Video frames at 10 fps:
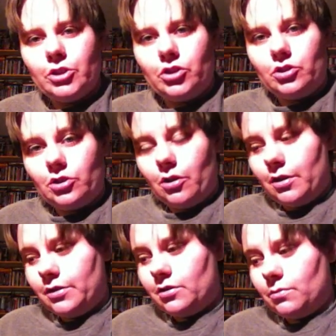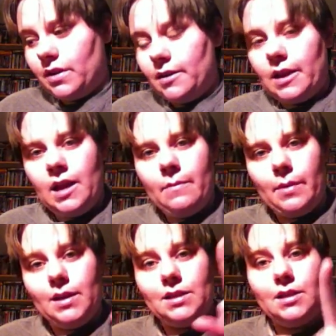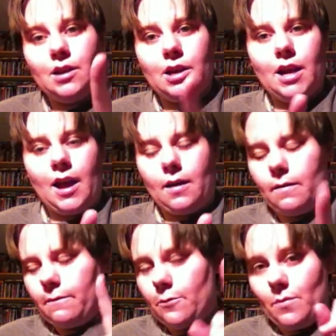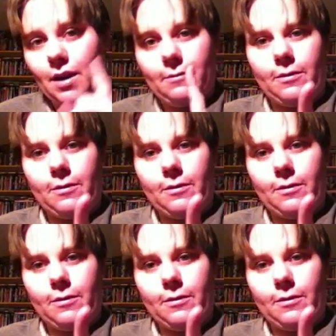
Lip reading: which is on its way, but it did not have my